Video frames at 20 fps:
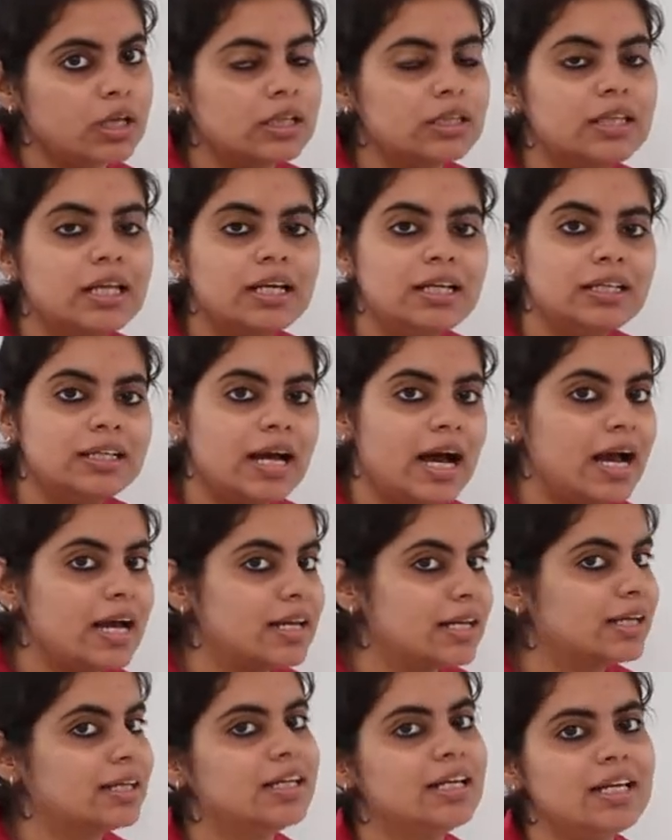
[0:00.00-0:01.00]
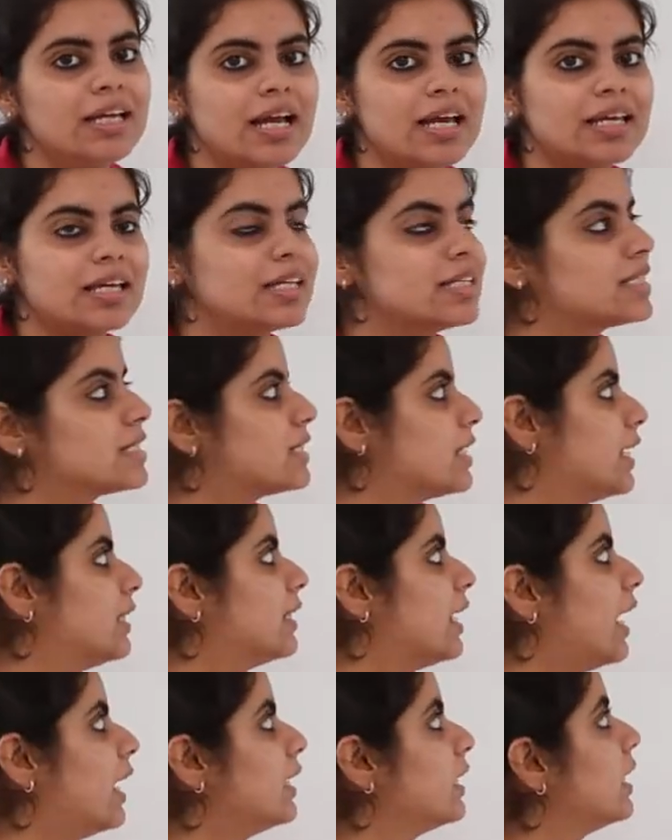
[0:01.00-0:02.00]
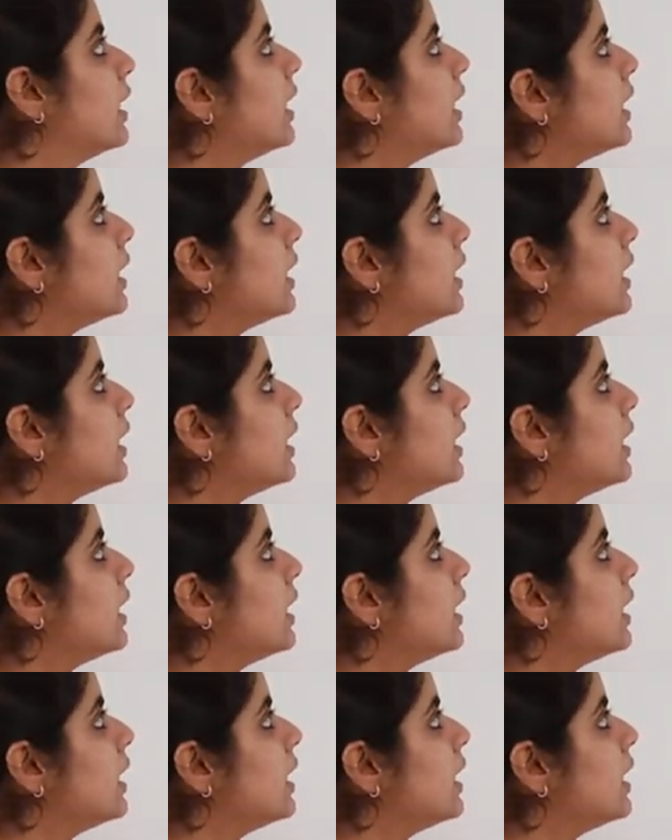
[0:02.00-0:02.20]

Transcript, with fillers: then directly I can say that